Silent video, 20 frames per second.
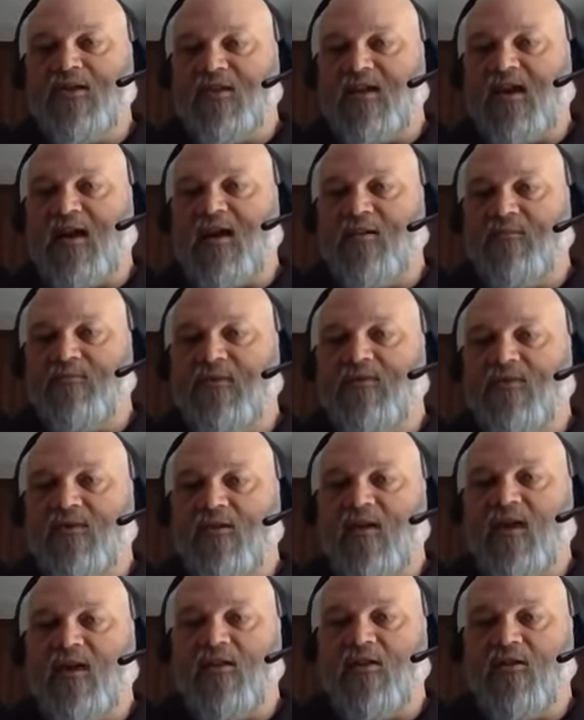tied up doing a
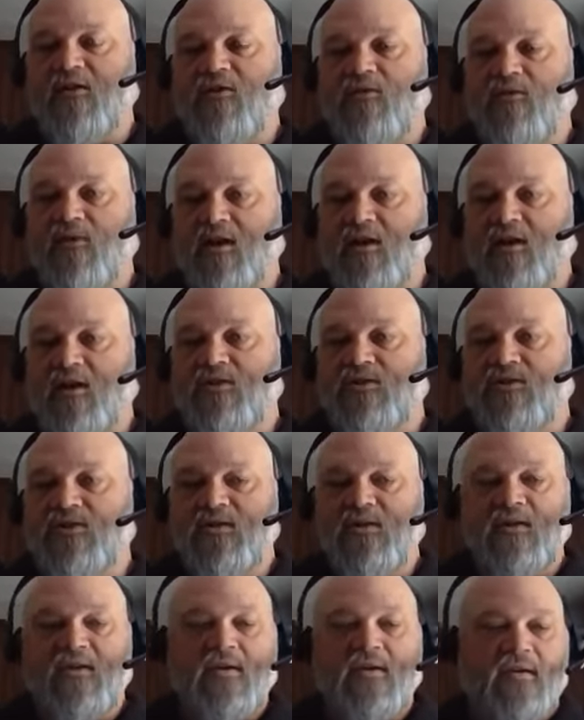lot of long range.